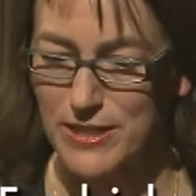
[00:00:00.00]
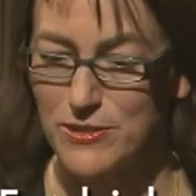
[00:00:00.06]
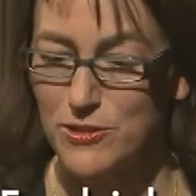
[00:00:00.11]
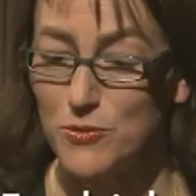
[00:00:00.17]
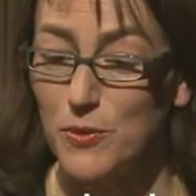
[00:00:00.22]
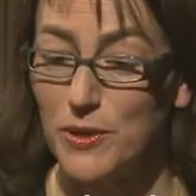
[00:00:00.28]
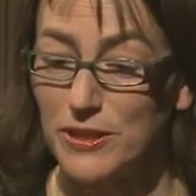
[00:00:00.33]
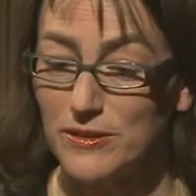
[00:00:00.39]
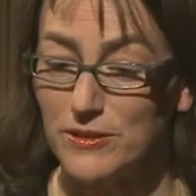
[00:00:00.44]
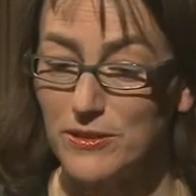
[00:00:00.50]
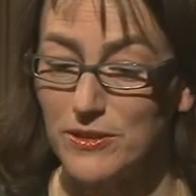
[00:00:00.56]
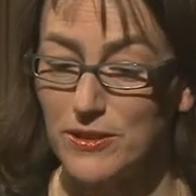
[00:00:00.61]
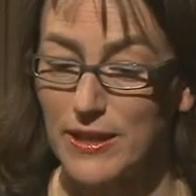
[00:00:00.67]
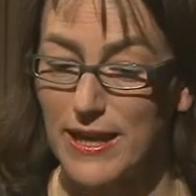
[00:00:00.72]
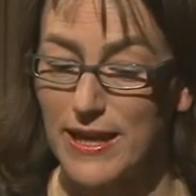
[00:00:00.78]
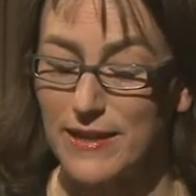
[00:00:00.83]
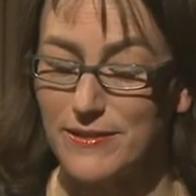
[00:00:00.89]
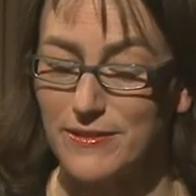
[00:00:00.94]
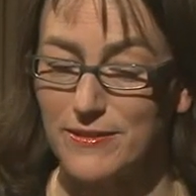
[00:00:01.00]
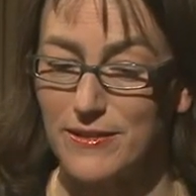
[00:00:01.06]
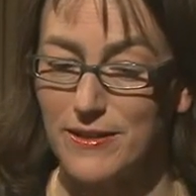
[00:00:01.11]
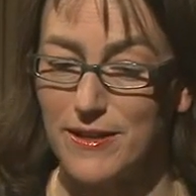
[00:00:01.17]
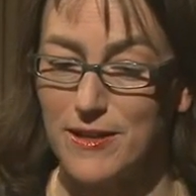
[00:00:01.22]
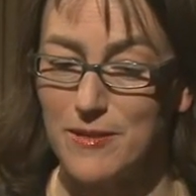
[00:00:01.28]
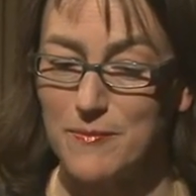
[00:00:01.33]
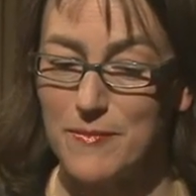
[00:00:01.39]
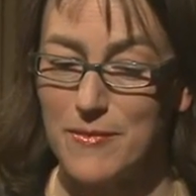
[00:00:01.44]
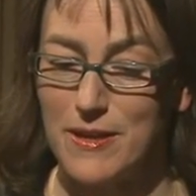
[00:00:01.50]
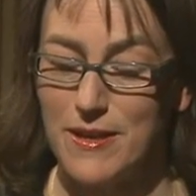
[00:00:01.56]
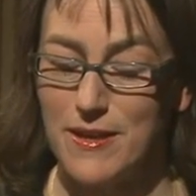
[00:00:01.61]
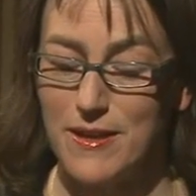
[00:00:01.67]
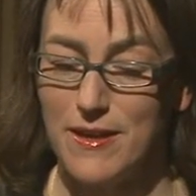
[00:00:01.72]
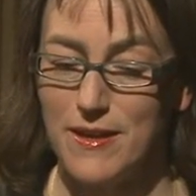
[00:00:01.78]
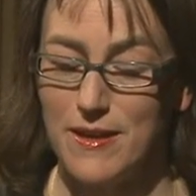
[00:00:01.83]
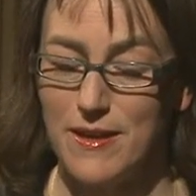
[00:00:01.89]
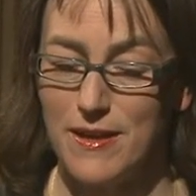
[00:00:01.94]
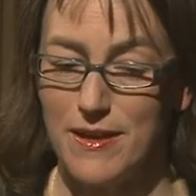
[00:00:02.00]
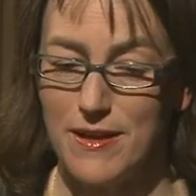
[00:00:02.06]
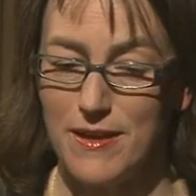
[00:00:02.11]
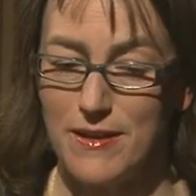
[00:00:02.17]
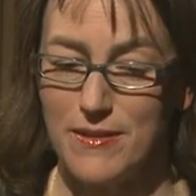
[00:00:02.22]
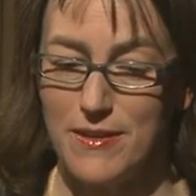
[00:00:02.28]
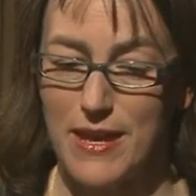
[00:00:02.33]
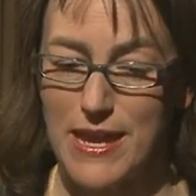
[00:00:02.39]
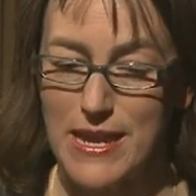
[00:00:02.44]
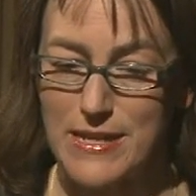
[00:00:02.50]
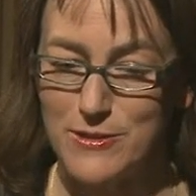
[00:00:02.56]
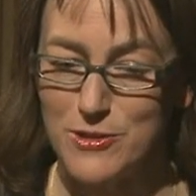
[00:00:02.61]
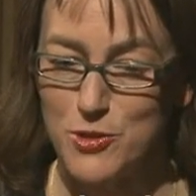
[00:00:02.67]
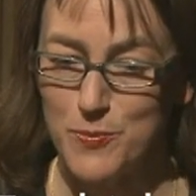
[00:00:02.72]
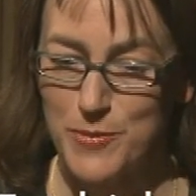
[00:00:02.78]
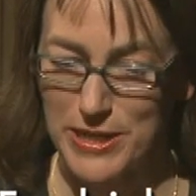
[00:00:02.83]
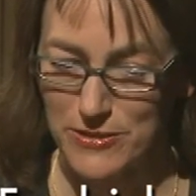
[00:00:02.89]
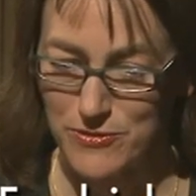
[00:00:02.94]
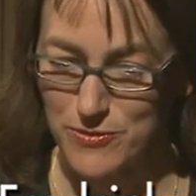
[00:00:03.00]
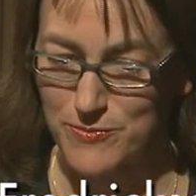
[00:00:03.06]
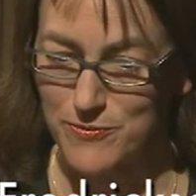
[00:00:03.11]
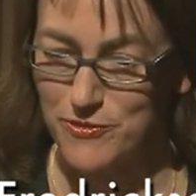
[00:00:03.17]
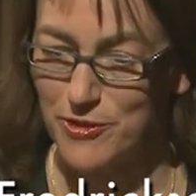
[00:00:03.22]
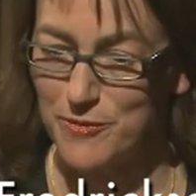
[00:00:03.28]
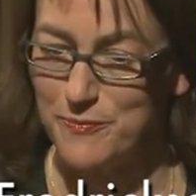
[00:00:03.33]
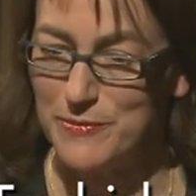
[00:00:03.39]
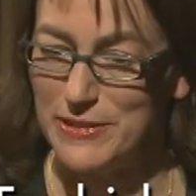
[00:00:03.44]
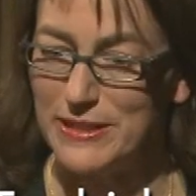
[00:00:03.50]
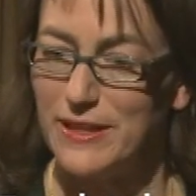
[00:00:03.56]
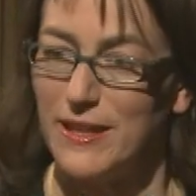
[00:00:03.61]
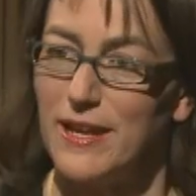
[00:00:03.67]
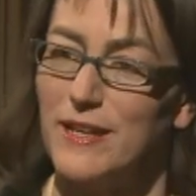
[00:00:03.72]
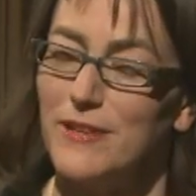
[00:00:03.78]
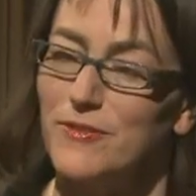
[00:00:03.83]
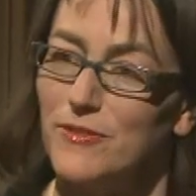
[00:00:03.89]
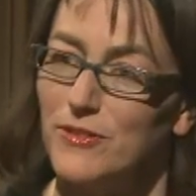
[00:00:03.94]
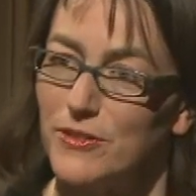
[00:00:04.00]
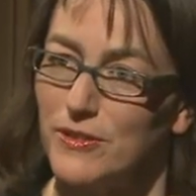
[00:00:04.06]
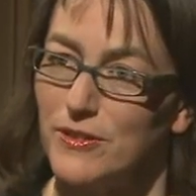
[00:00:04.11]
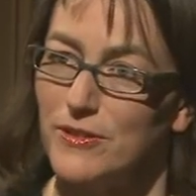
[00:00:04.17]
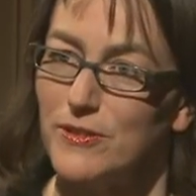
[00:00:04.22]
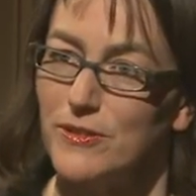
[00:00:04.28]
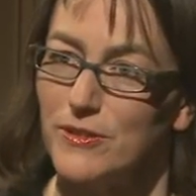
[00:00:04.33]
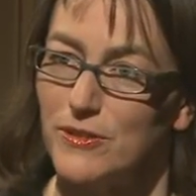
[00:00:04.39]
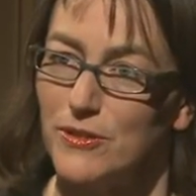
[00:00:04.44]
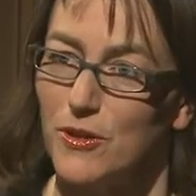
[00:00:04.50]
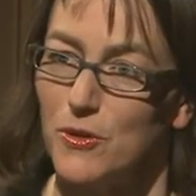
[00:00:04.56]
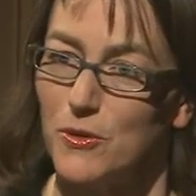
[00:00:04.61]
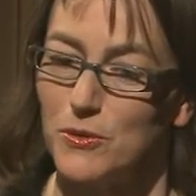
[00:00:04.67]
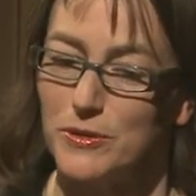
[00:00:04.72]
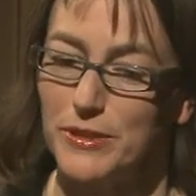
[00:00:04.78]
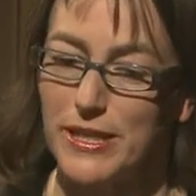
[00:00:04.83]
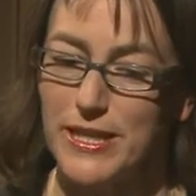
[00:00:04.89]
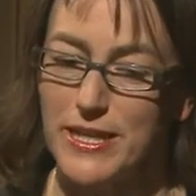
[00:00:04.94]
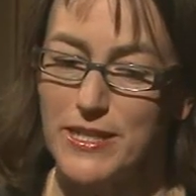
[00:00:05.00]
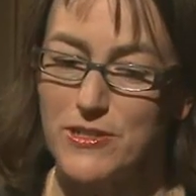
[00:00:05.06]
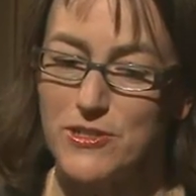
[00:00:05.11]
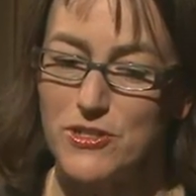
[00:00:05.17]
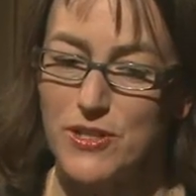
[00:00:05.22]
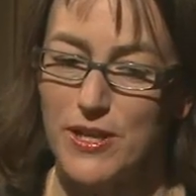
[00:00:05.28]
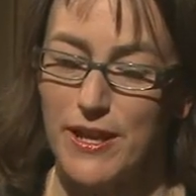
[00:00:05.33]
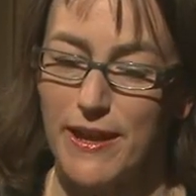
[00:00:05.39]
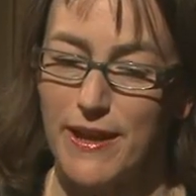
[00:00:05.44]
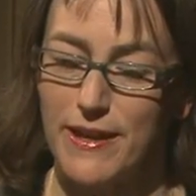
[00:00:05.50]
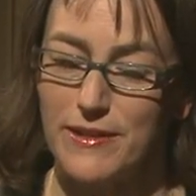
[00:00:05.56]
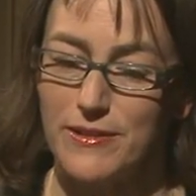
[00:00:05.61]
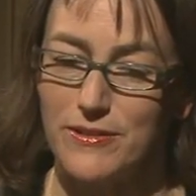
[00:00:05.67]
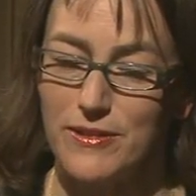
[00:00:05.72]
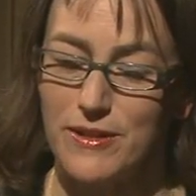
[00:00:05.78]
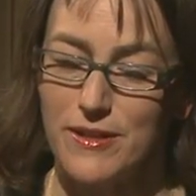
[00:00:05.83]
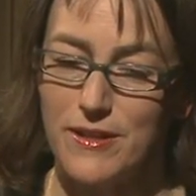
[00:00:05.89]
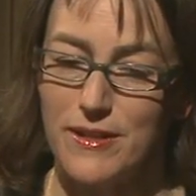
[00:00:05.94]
I do want to look at the age spectrum from midlife to old age, and